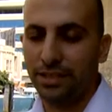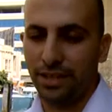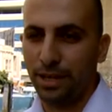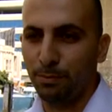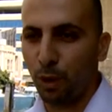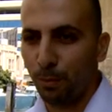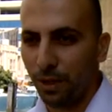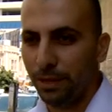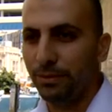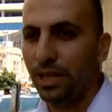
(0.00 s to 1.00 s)
the citizen of
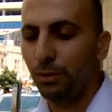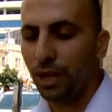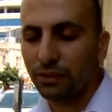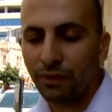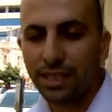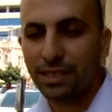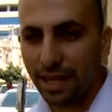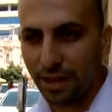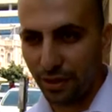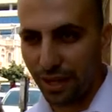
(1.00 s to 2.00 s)
Bethlehem echoes
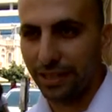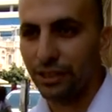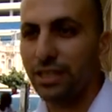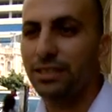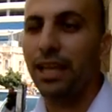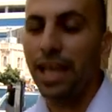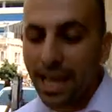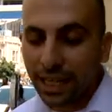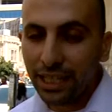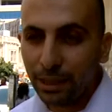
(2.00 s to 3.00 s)
him. This
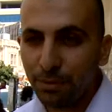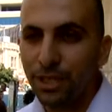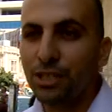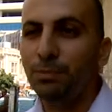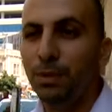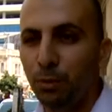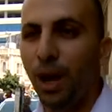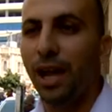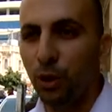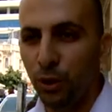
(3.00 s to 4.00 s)
people is strong, he
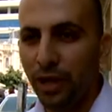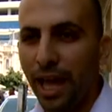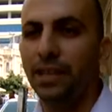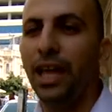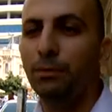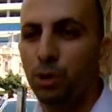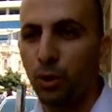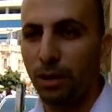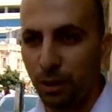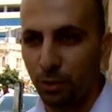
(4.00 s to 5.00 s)
says. We will not have any
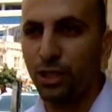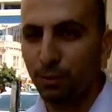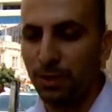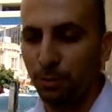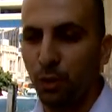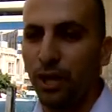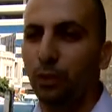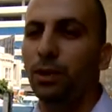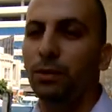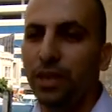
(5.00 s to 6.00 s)
problems, especially
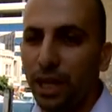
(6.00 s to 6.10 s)
here in